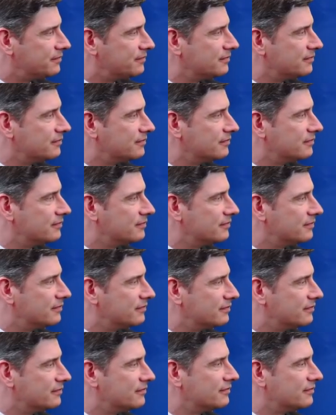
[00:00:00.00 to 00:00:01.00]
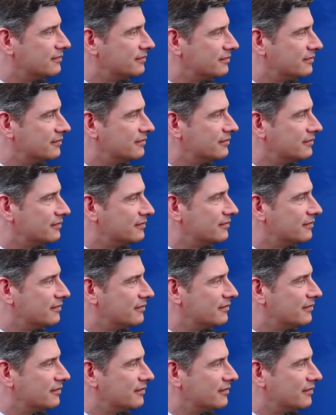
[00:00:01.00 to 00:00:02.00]

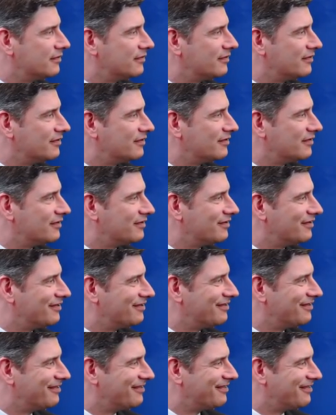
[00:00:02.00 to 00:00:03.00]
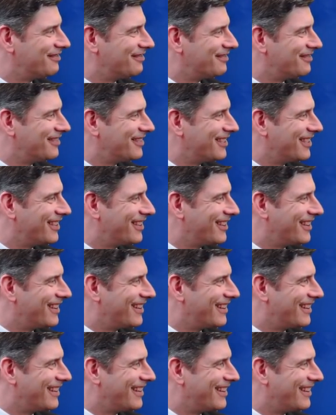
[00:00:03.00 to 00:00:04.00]

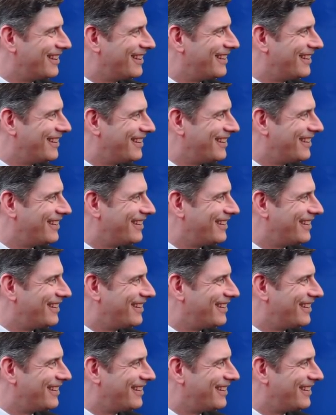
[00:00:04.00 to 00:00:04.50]
(silent)